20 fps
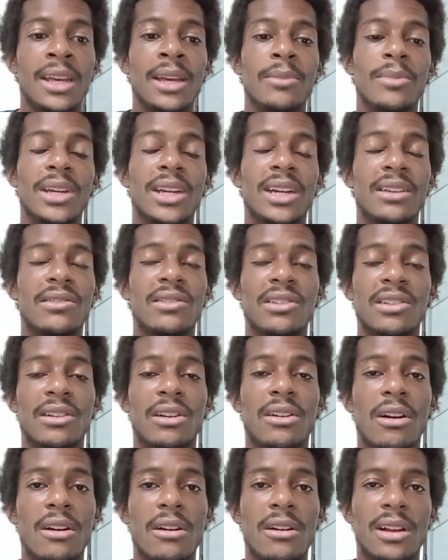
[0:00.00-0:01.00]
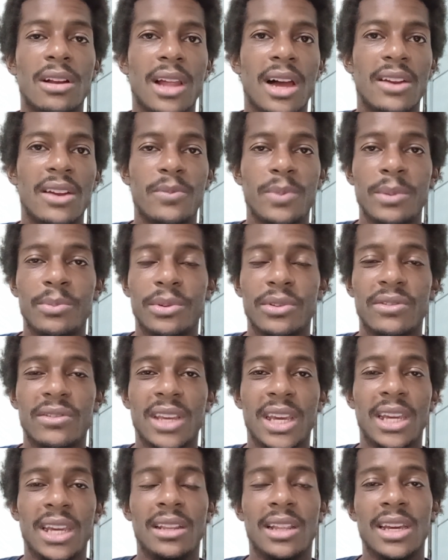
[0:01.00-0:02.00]
because there are a lot of people
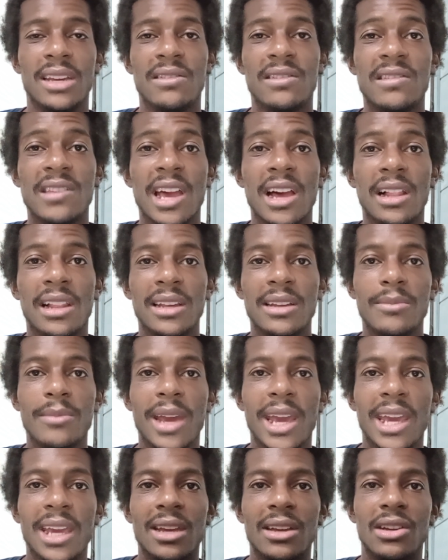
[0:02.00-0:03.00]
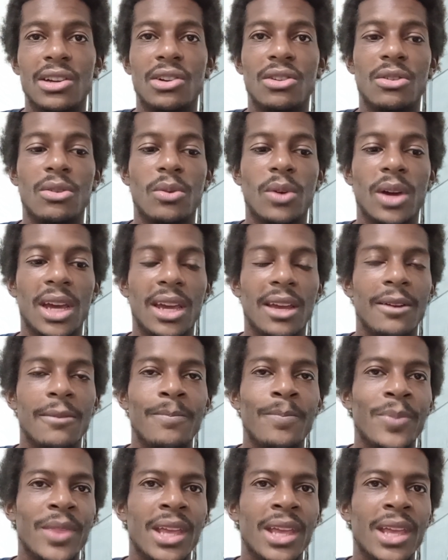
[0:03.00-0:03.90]
saying like sell in May and go away.